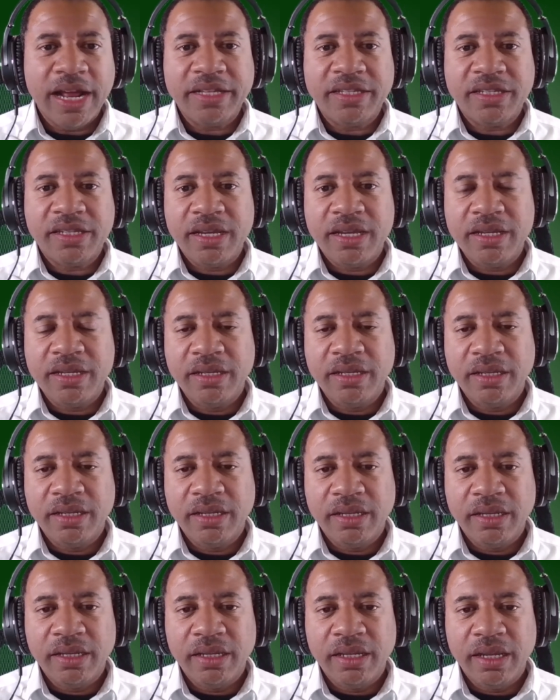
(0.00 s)
IT
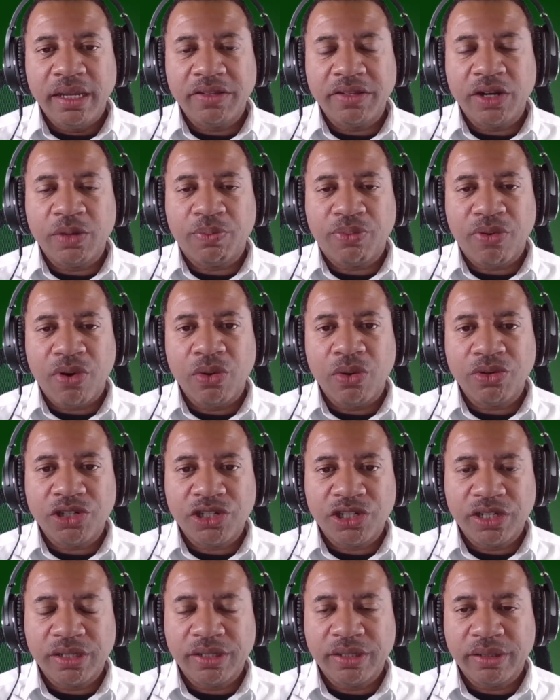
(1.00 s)
is an
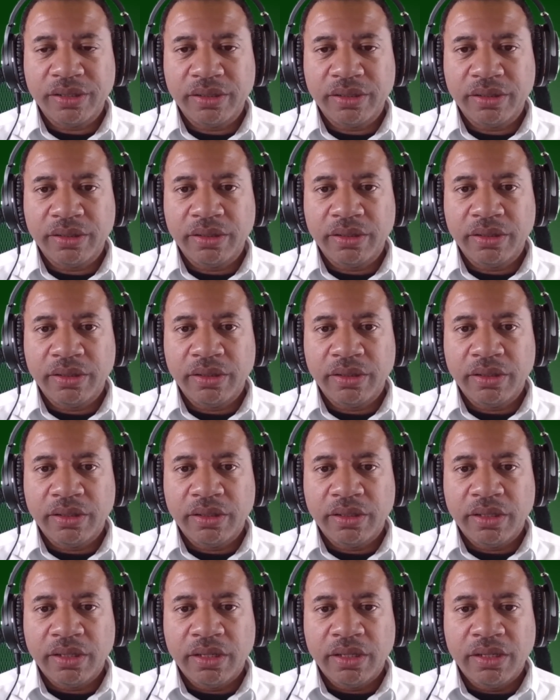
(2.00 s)
approach.
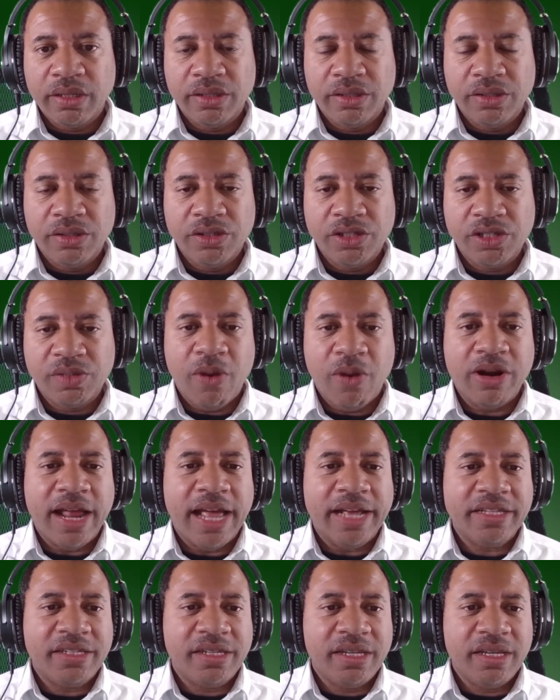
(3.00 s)
Smart
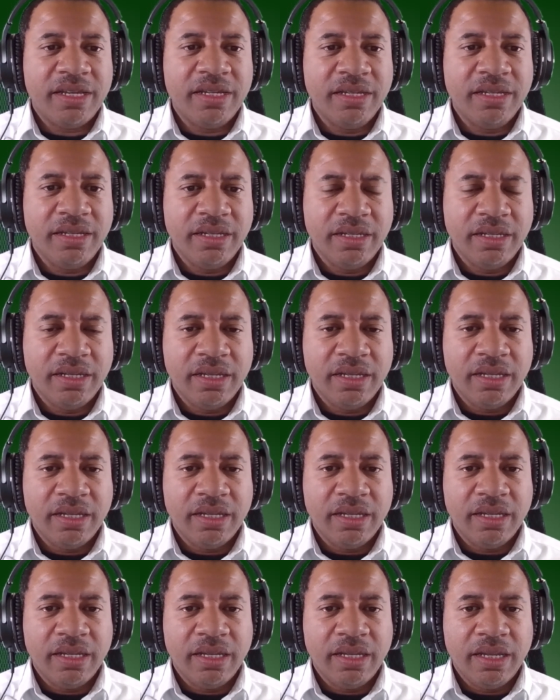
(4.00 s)
IT
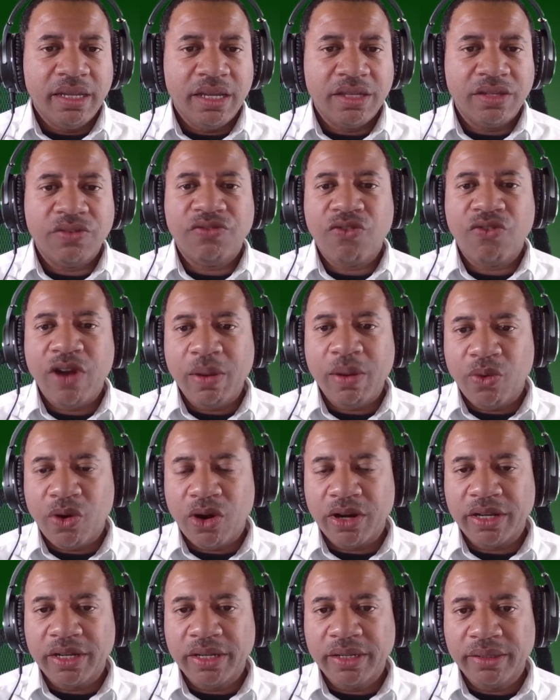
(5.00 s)
is a
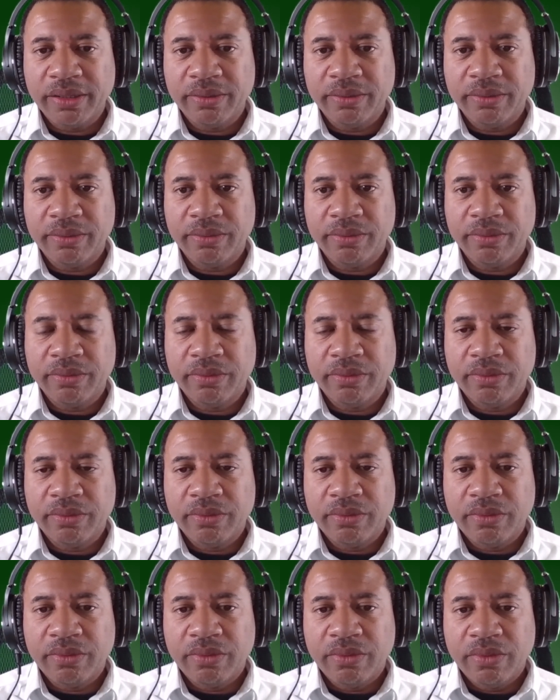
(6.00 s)
framework.
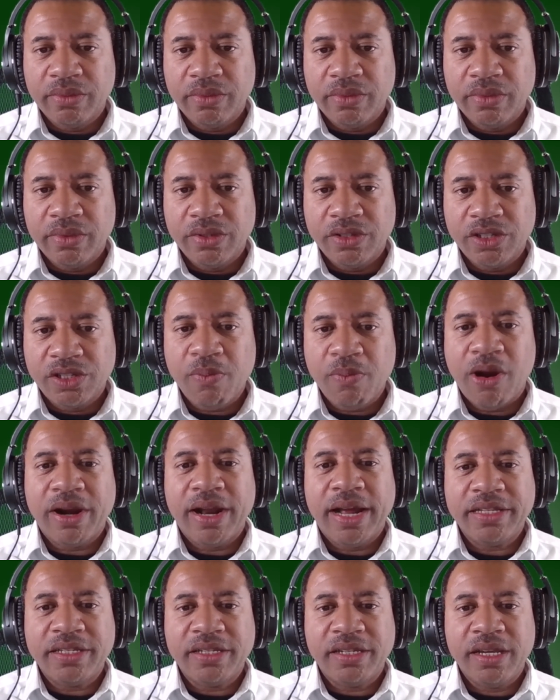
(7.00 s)
Smart
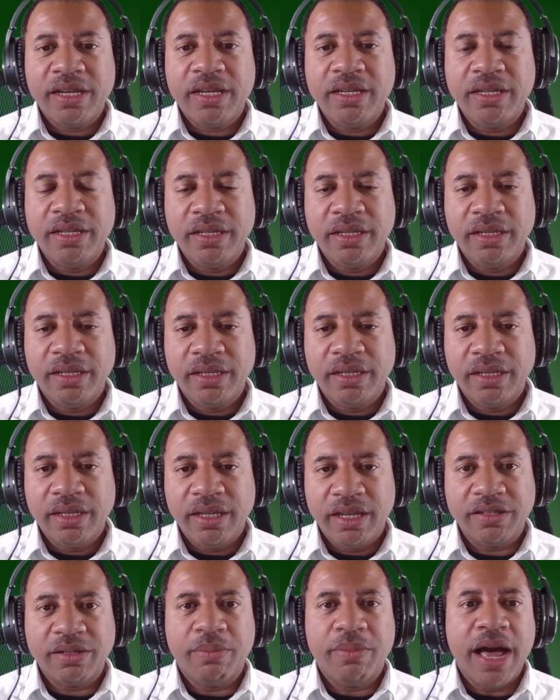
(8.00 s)
IT
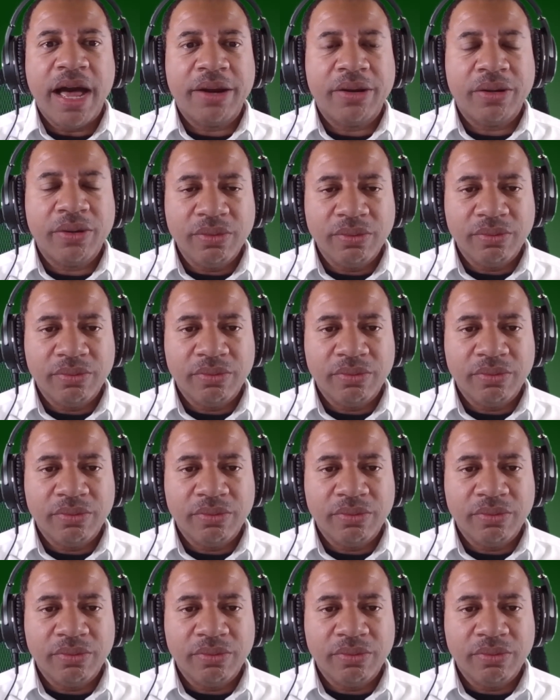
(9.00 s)
is a model.